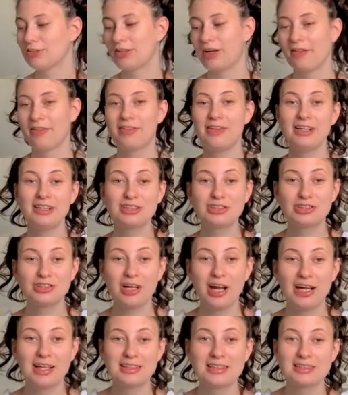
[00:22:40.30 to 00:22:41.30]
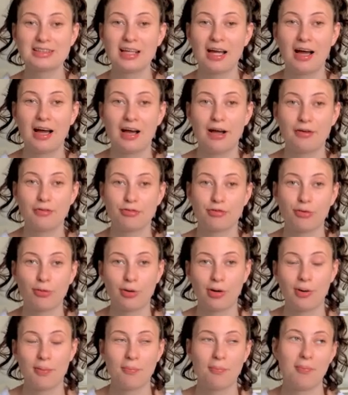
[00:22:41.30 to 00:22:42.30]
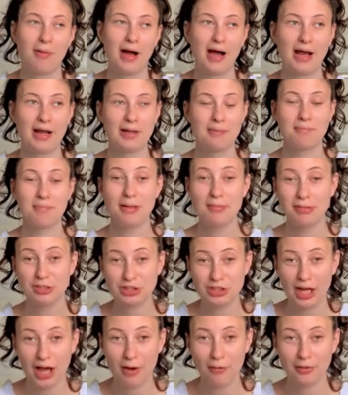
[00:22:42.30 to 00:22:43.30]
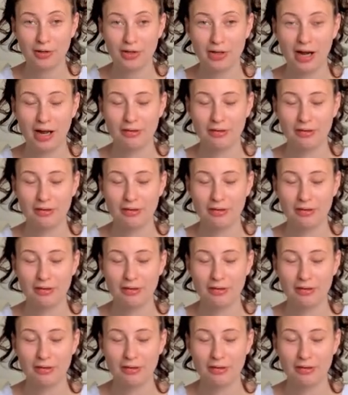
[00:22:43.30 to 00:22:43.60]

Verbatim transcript: got this dress uh, for my baby shower.